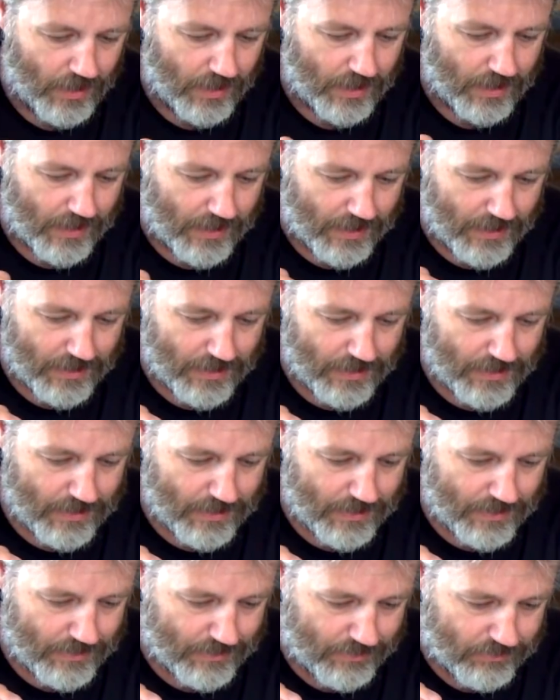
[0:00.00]

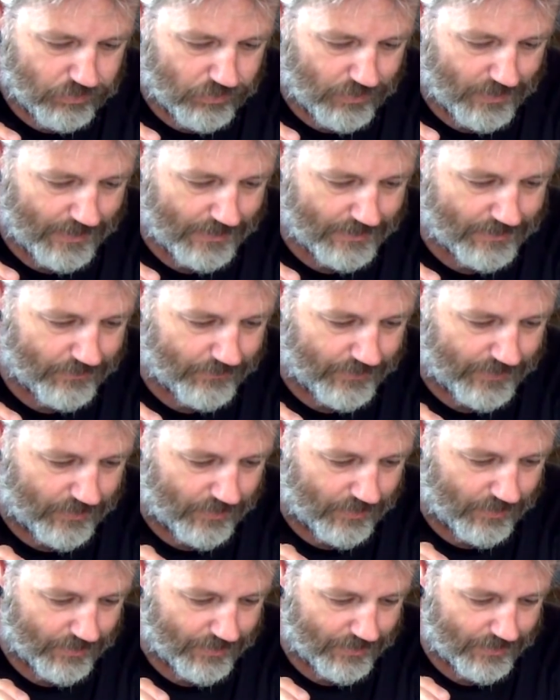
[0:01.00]
What else have we
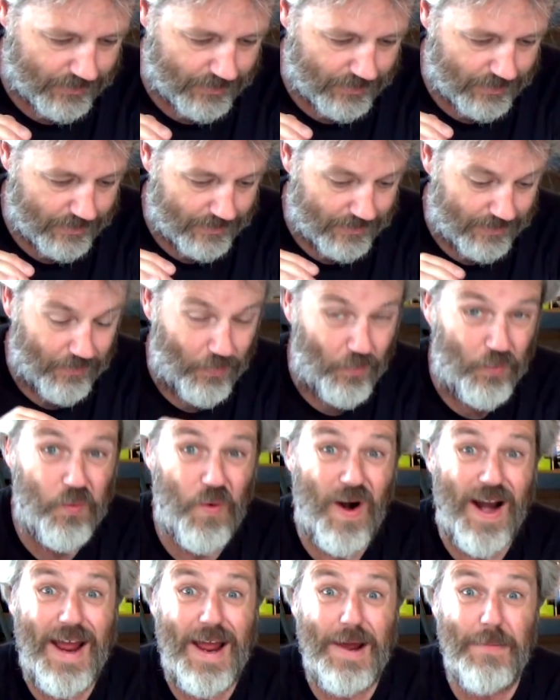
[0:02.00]
got?
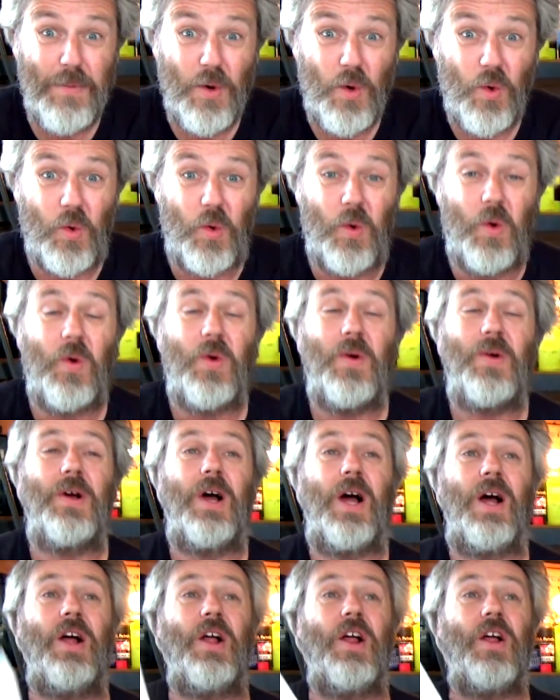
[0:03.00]
Ramble!
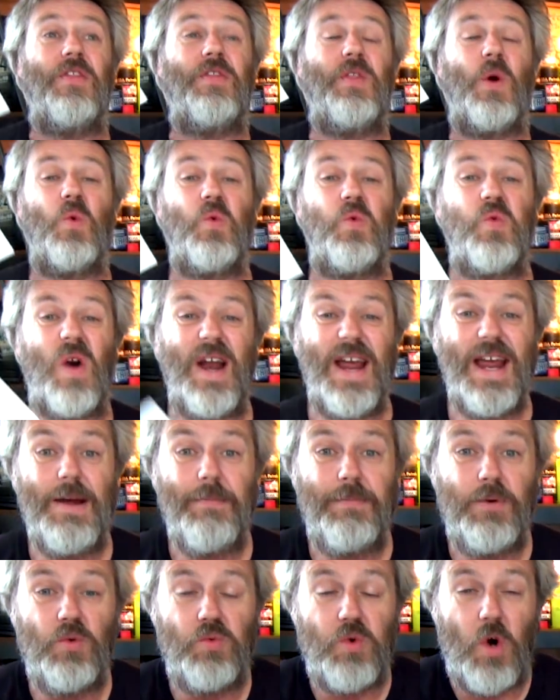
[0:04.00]
The
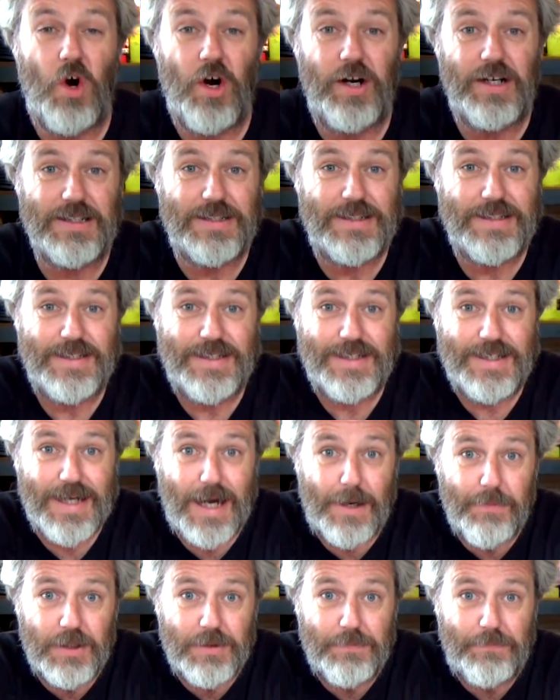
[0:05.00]
Ramble ride is
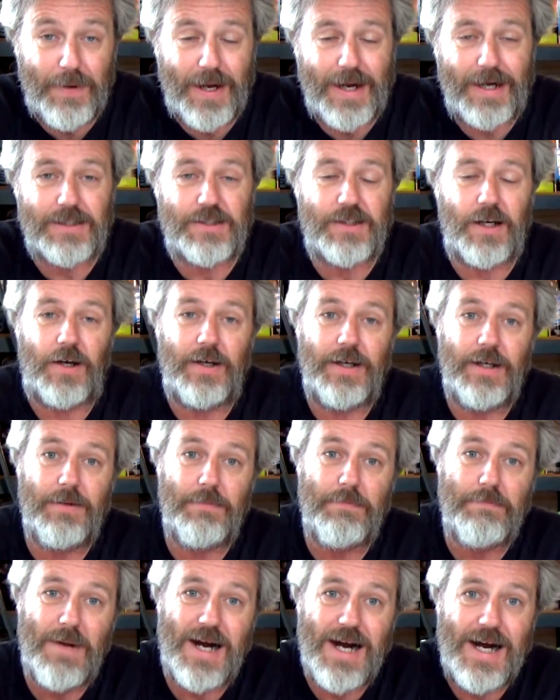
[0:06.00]
coming back. So
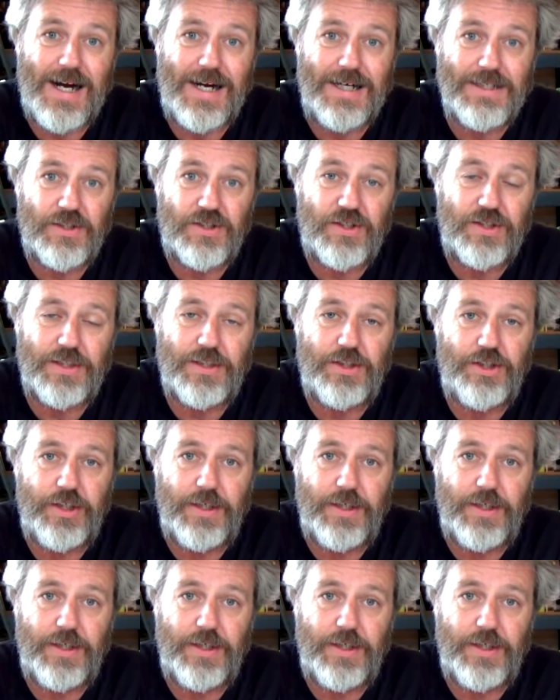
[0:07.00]
in March this